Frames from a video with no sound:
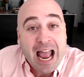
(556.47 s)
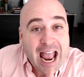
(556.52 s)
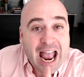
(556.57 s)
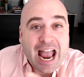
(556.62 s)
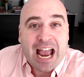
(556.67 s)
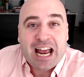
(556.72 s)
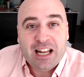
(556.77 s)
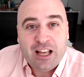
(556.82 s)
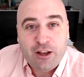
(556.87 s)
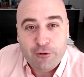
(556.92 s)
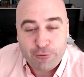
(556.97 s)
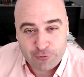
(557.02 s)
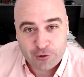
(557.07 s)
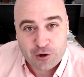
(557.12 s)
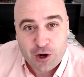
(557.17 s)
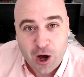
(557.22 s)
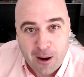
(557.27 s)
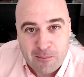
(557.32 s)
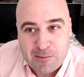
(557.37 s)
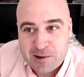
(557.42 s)
Any
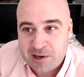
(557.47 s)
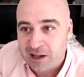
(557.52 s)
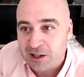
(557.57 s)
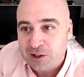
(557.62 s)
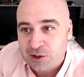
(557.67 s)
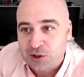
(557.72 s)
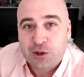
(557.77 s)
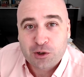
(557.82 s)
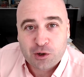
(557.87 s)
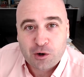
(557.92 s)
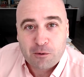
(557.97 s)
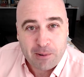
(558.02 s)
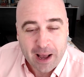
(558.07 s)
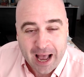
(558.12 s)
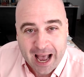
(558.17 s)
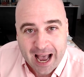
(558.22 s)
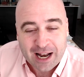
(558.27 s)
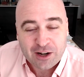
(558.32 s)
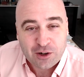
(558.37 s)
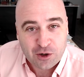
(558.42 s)
phenomena, good or
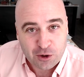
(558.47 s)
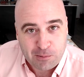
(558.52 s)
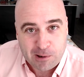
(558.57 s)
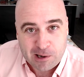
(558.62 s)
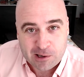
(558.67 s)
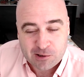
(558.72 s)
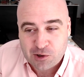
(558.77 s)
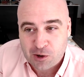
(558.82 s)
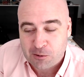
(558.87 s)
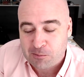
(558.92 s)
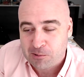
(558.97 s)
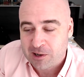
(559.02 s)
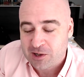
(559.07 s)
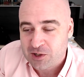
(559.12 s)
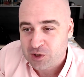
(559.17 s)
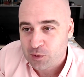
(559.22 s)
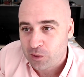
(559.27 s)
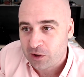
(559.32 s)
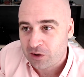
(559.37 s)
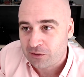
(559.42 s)
bad, could be interpreted as
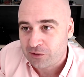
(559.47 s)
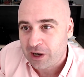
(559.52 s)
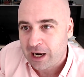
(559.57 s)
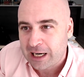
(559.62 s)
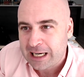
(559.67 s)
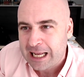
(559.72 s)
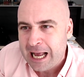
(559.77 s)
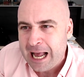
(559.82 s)
the will of God.